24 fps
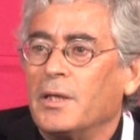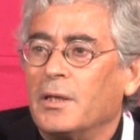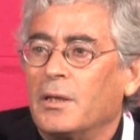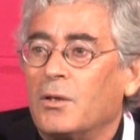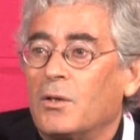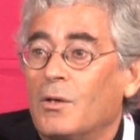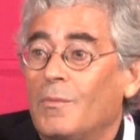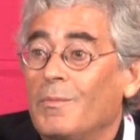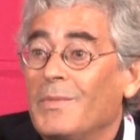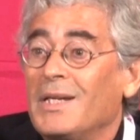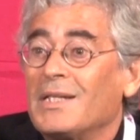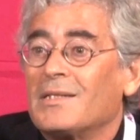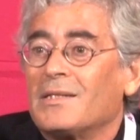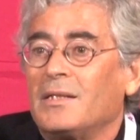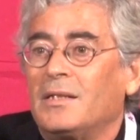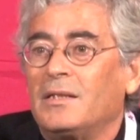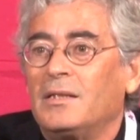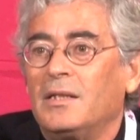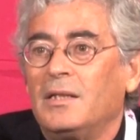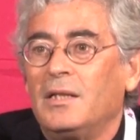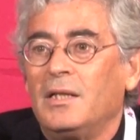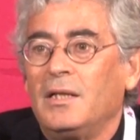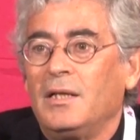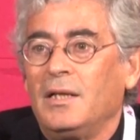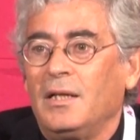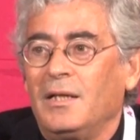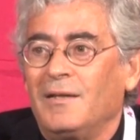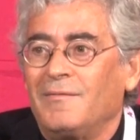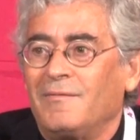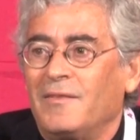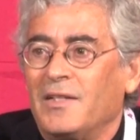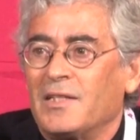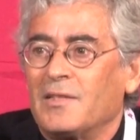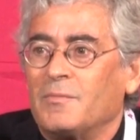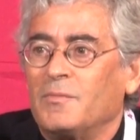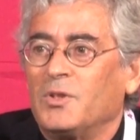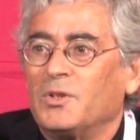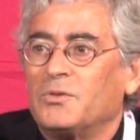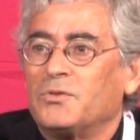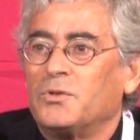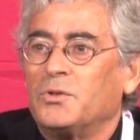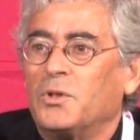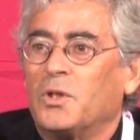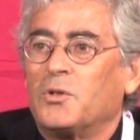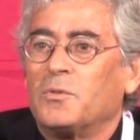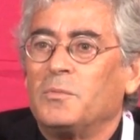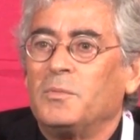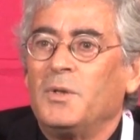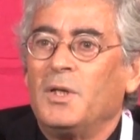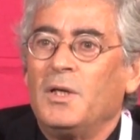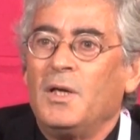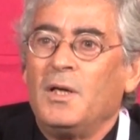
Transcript: COMESA Investment Forum.